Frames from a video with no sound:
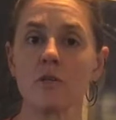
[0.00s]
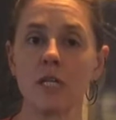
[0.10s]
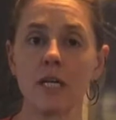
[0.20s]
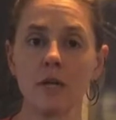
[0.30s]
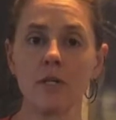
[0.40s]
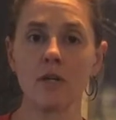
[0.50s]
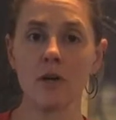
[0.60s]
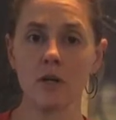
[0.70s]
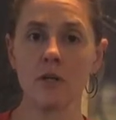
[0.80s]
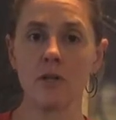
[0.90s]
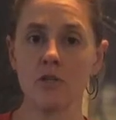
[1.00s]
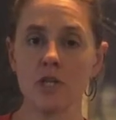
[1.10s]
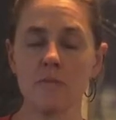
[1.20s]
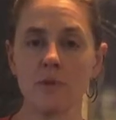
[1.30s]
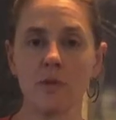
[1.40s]
check out that article
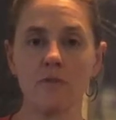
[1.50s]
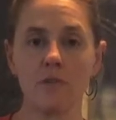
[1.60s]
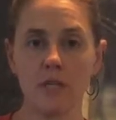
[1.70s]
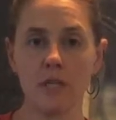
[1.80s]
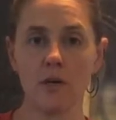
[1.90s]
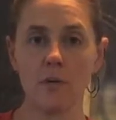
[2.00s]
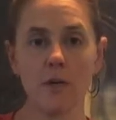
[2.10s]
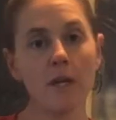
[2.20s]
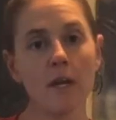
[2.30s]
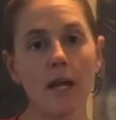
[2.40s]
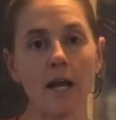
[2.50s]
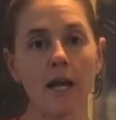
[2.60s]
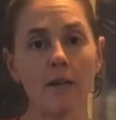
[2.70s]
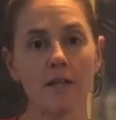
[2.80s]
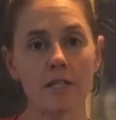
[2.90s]
just below the video
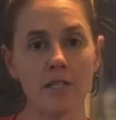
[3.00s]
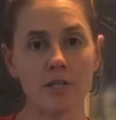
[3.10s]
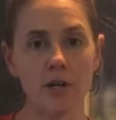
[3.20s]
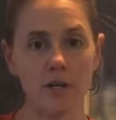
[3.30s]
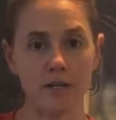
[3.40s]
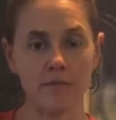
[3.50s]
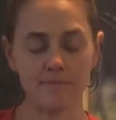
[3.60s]
and let's get started.